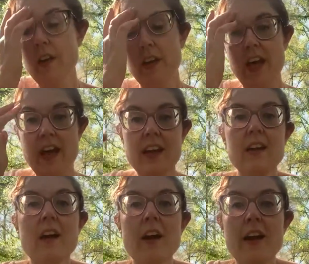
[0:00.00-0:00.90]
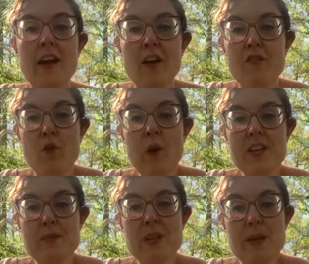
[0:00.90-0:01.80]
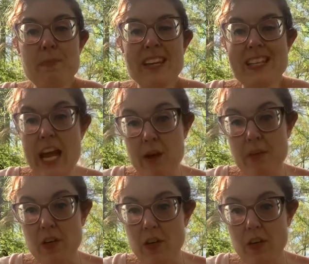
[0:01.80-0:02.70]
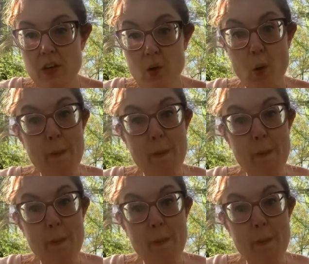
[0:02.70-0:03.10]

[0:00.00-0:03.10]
Okay, for it to be pentameter or